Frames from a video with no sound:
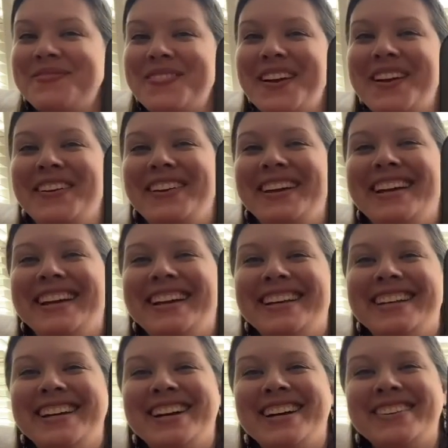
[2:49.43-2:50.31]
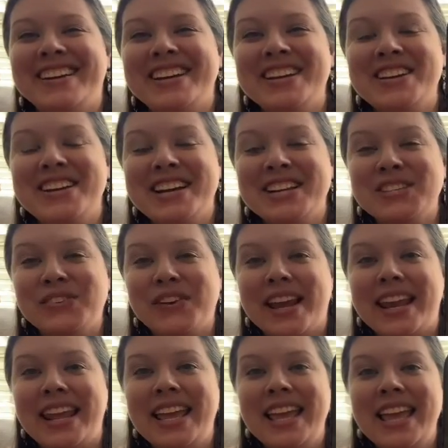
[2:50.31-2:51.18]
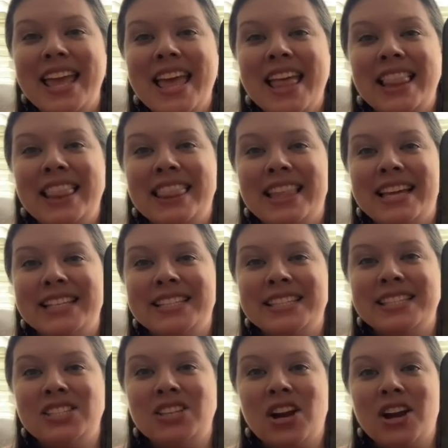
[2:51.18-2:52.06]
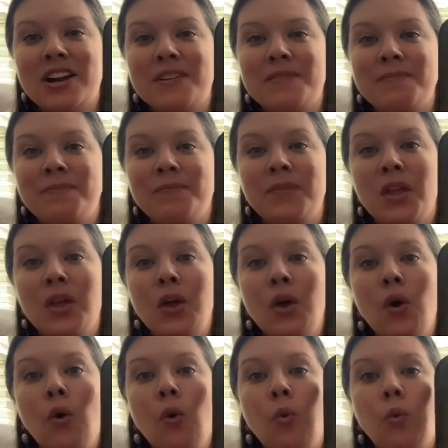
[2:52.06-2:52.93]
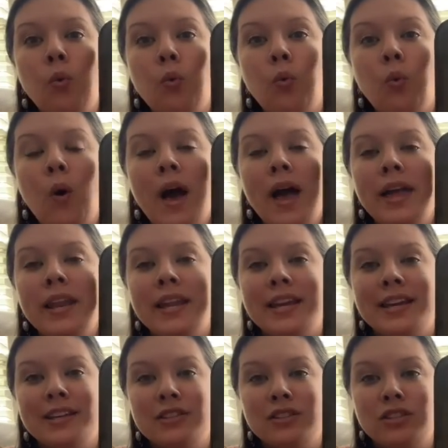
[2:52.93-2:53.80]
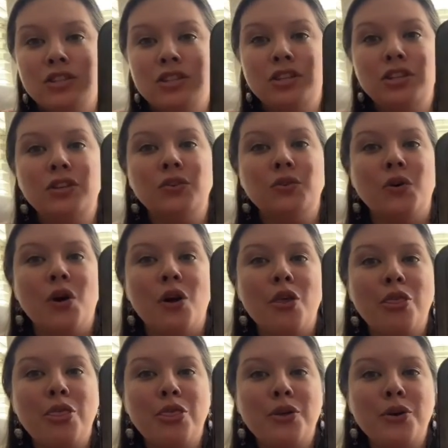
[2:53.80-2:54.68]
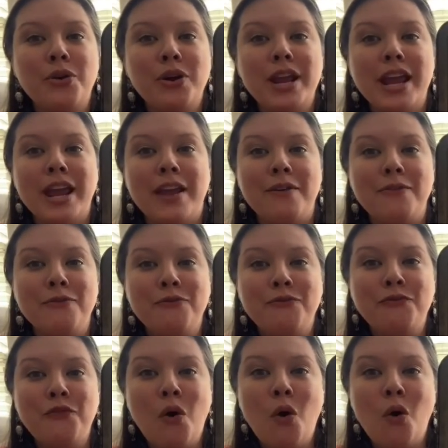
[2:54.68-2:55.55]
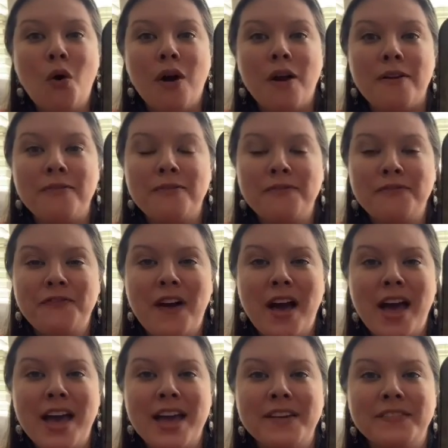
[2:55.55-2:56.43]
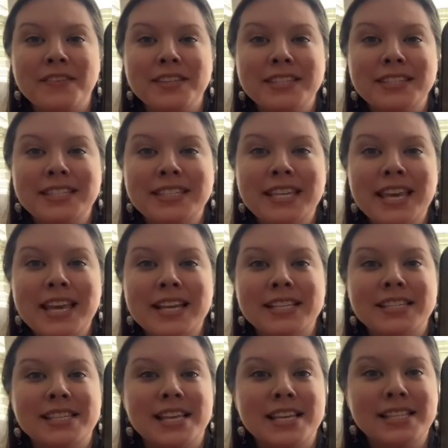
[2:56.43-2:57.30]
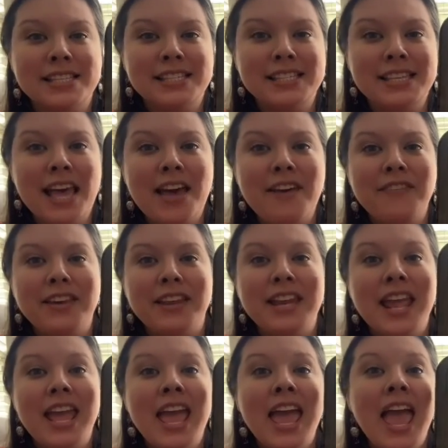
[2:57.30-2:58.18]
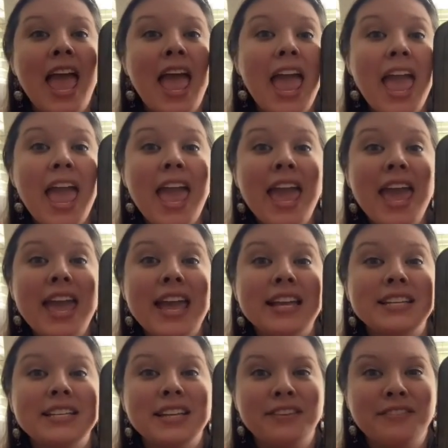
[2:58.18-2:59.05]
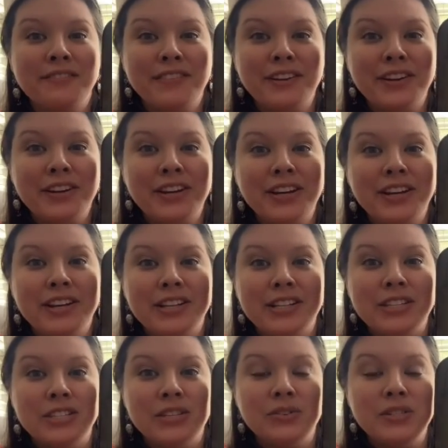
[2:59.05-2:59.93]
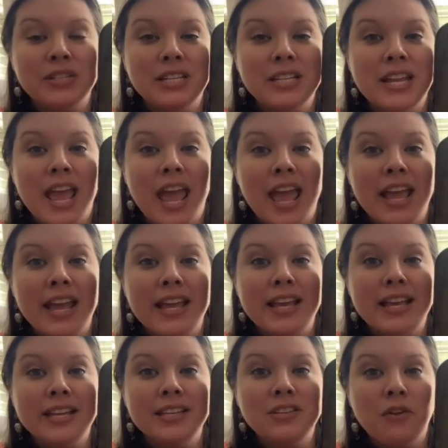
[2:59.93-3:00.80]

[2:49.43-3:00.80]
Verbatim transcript: Very good. All right, you guys ready? Let's start. One, two, three, four, five, six, seven, eight. Very good. So today is